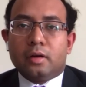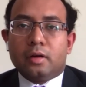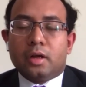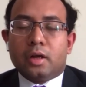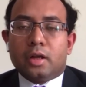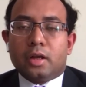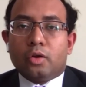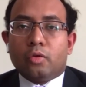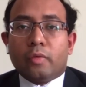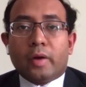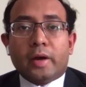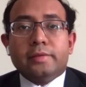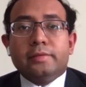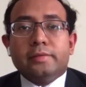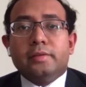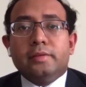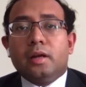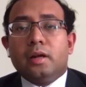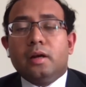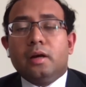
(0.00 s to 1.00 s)
Now, why is
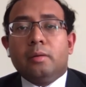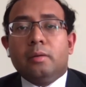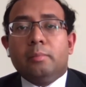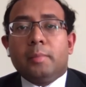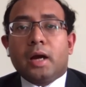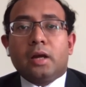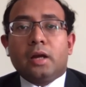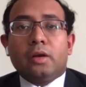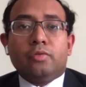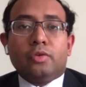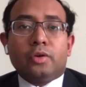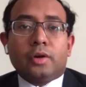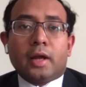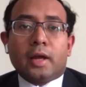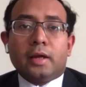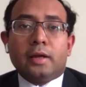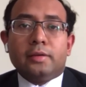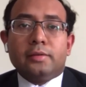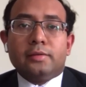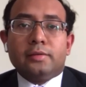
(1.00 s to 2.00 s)
there a market for
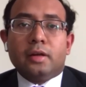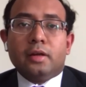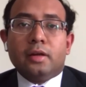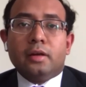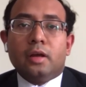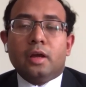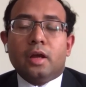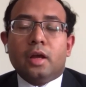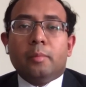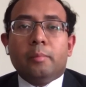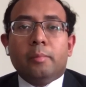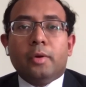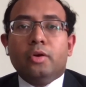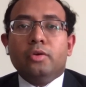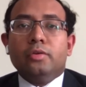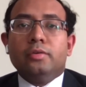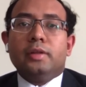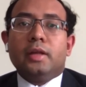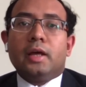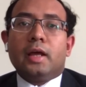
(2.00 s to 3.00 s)
tiger skin? Because
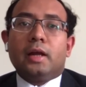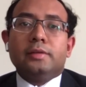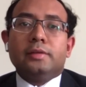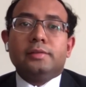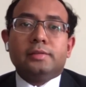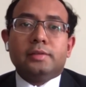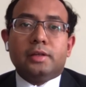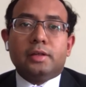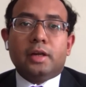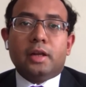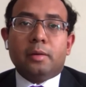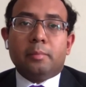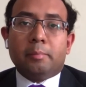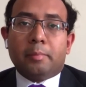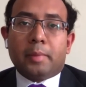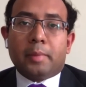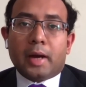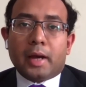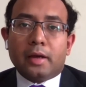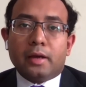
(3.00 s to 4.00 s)
there are certain
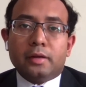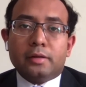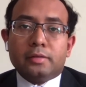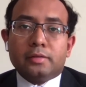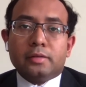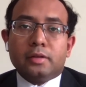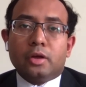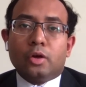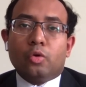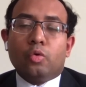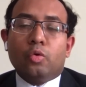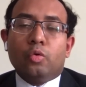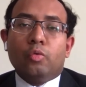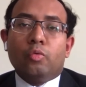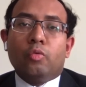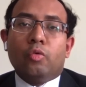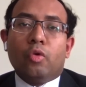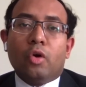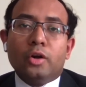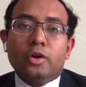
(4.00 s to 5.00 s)
buyers who
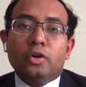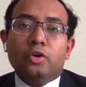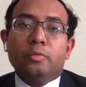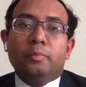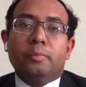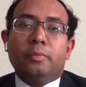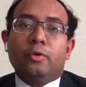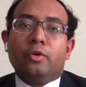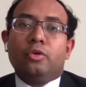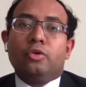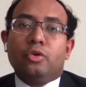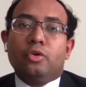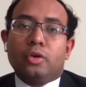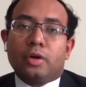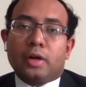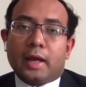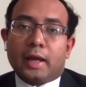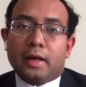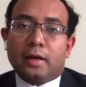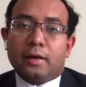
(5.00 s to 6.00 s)
want to procure
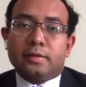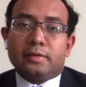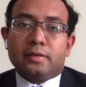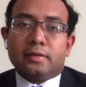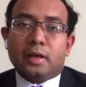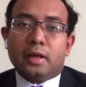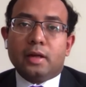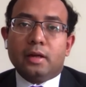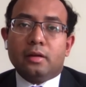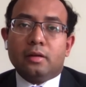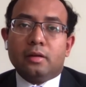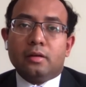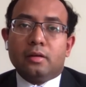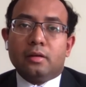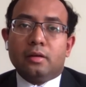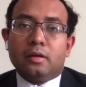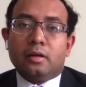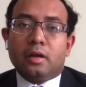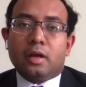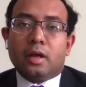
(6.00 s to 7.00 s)
tiger skin.
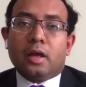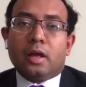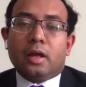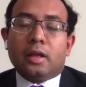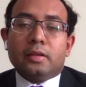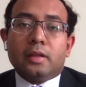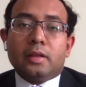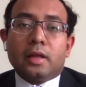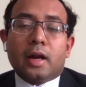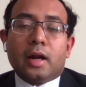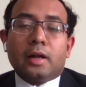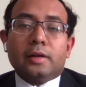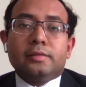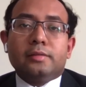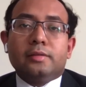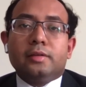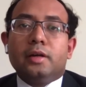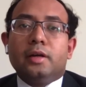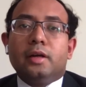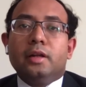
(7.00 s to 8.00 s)
There are
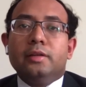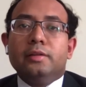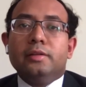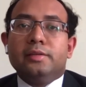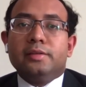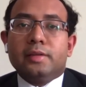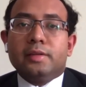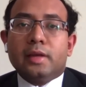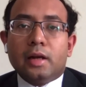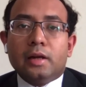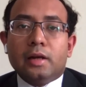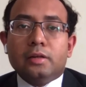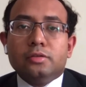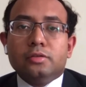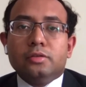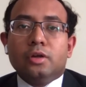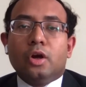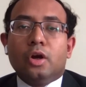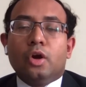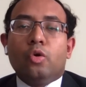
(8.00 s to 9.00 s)
certain sellers
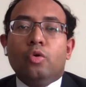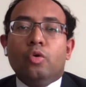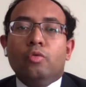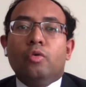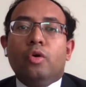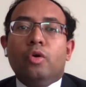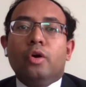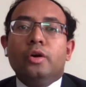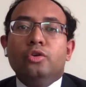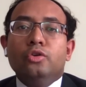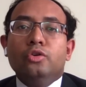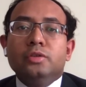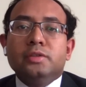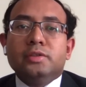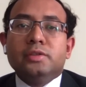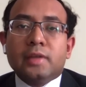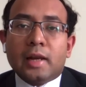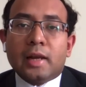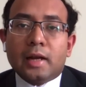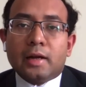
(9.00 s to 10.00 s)
who want to
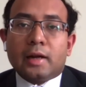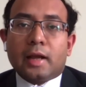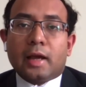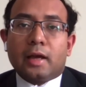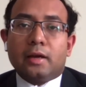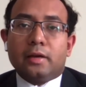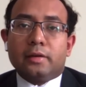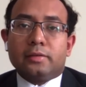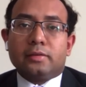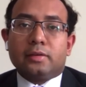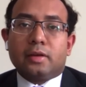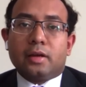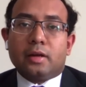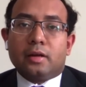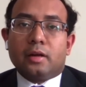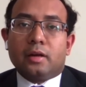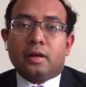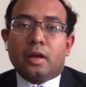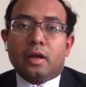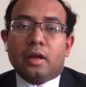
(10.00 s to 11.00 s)
sell tiger skin.
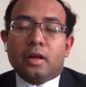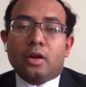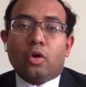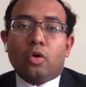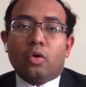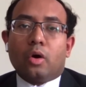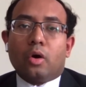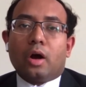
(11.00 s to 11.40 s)
Now,